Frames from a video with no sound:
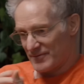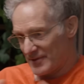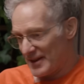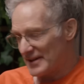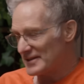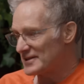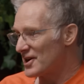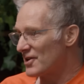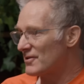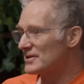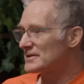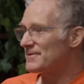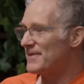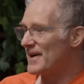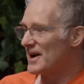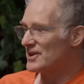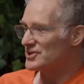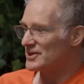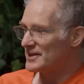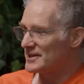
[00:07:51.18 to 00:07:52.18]
like terrorist
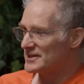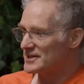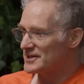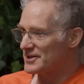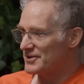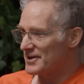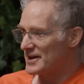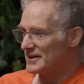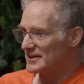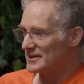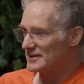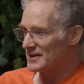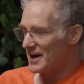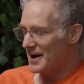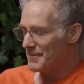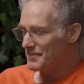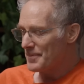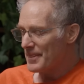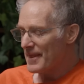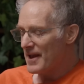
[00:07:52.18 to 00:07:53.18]
faction in Syria at the
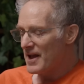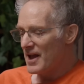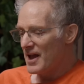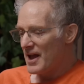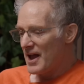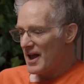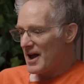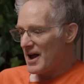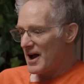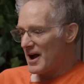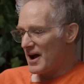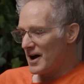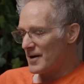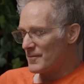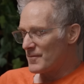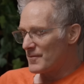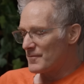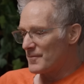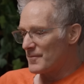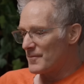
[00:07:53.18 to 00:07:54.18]
time.
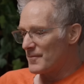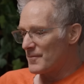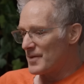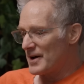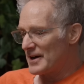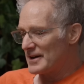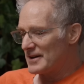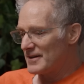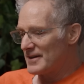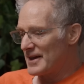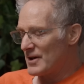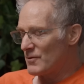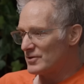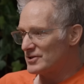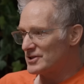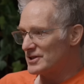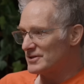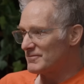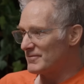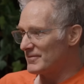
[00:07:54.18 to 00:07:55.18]
Mm-hmm. But they were
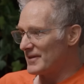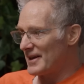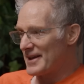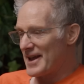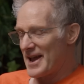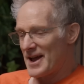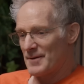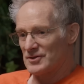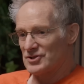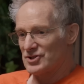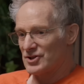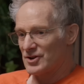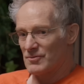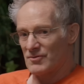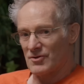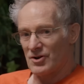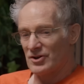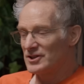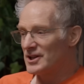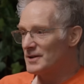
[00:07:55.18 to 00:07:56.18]
just like amateur
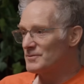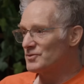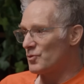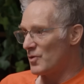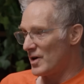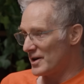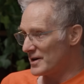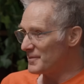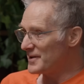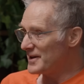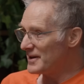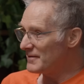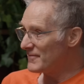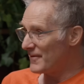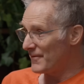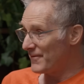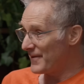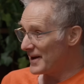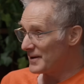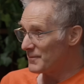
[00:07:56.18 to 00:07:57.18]
hoodlums, wannabe
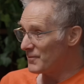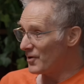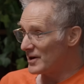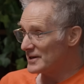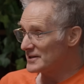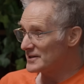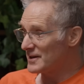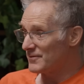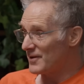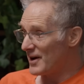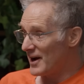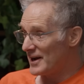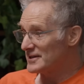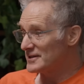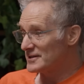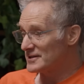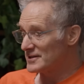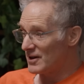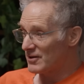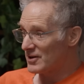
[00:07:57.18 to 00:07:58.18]
fanboys of
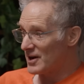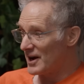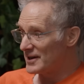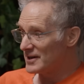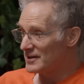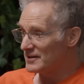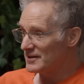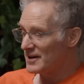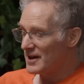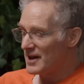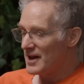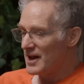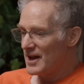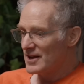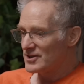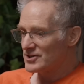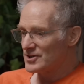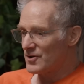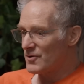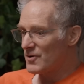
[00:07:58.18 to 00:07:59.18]
ISIS, al-Qaeda.
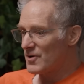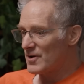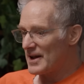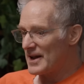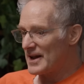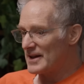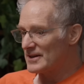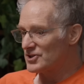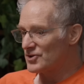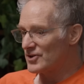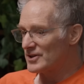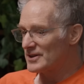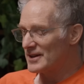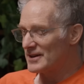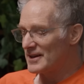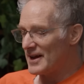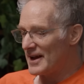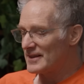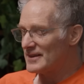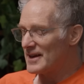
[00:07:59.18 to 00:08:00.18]
So during the
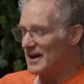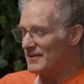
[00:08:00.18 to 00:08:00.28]
night,